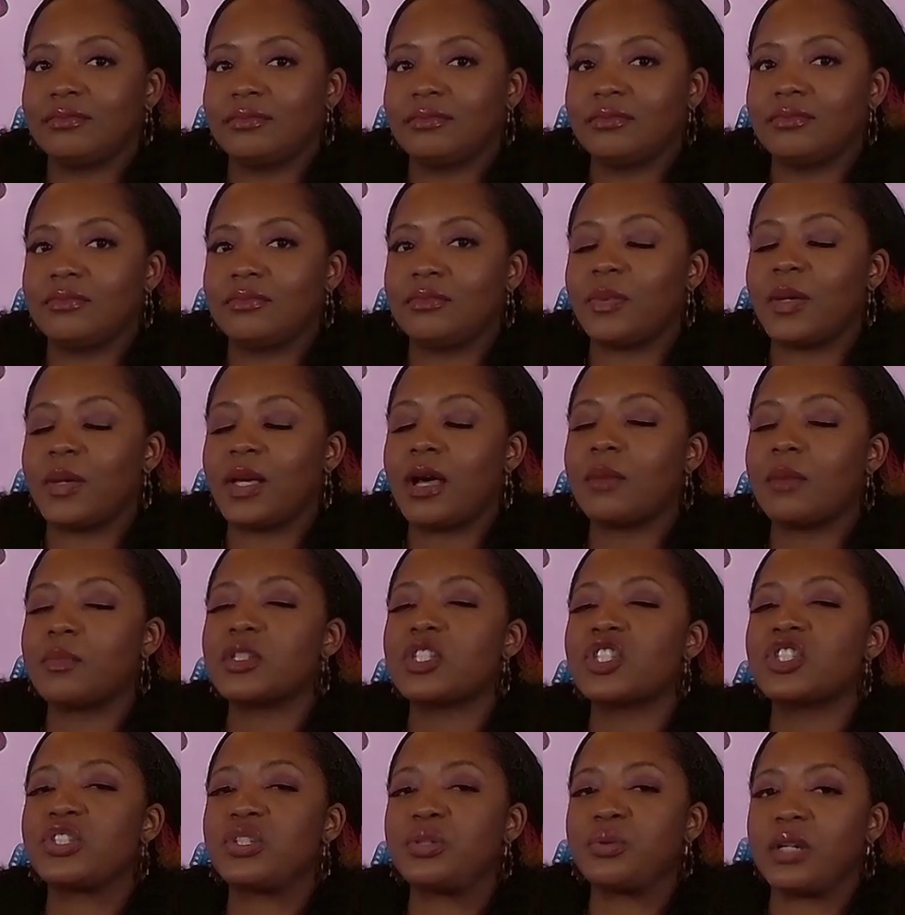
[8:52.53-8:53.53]
Become a
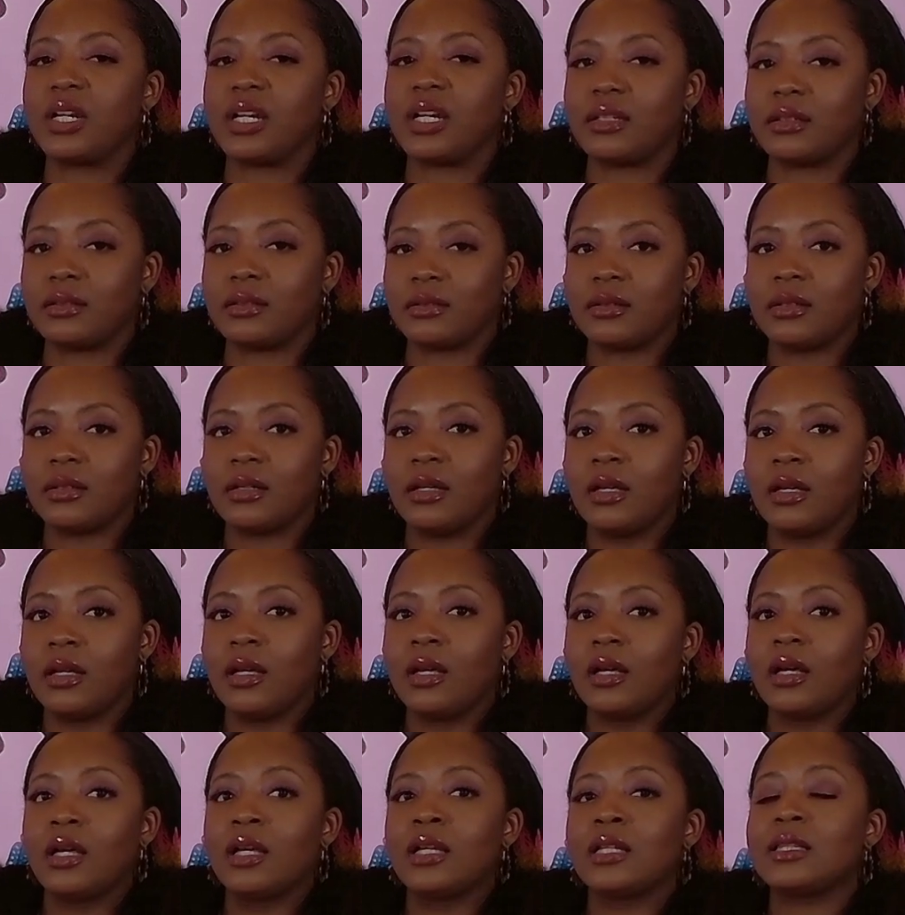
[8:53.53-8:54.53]
student.
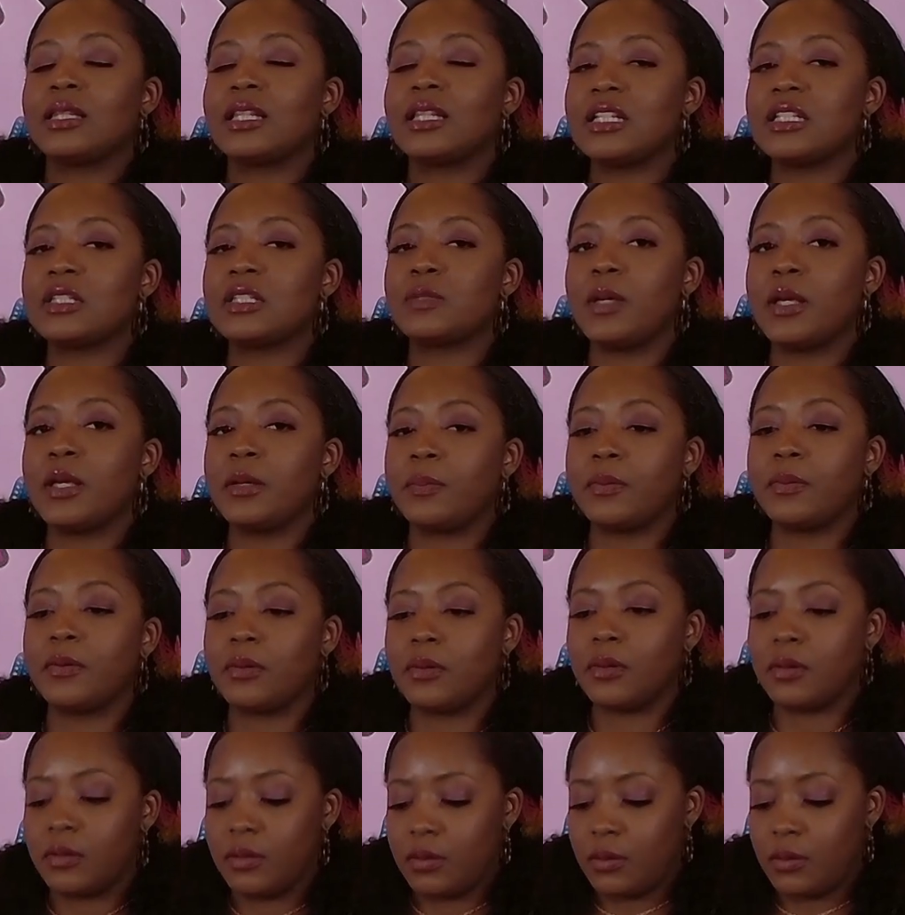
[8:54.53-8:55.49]
These people,